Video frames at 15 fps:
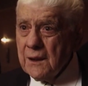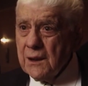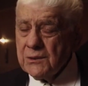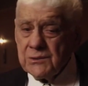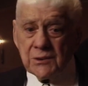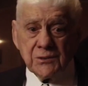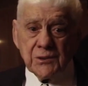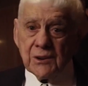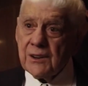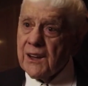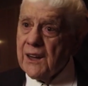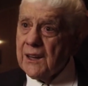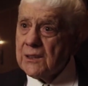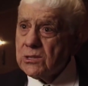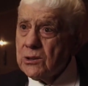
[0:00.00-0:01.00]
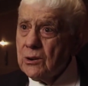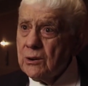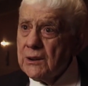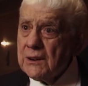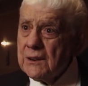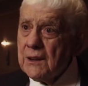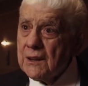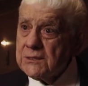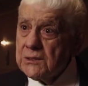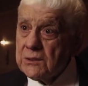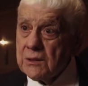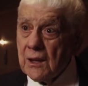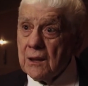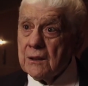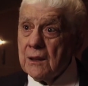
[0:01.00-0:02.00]
He says, you can't do it. I
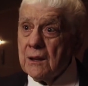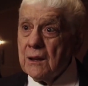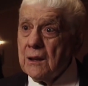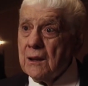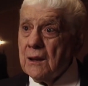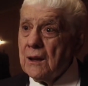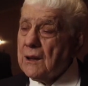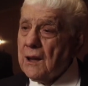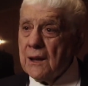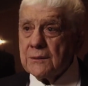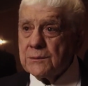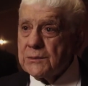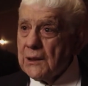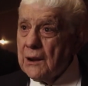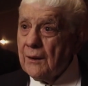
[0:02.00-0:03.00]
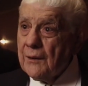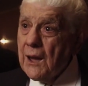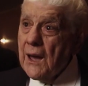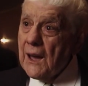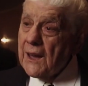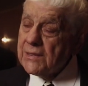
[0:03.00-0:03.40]
says, I'm sorry.